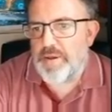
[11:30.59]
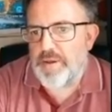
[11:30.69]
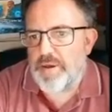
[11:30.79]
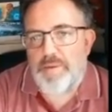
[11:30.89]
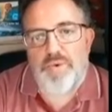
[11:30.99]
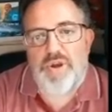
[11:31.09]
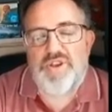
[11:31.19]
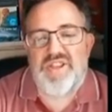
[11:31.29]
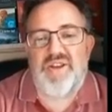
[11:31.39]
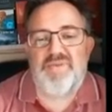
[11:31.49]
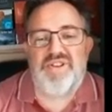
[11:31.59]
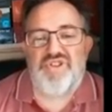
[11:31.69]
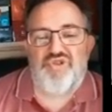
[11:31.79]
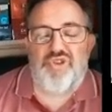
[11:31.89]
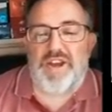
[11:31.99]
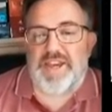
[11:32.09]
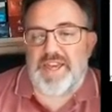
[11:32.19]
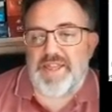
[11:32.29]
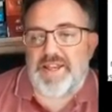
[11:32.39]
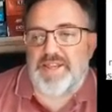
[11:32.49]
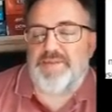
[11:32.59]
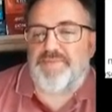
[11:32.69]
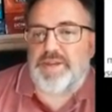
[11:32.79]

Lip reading: I'm quite excited. I'm going to try and get this,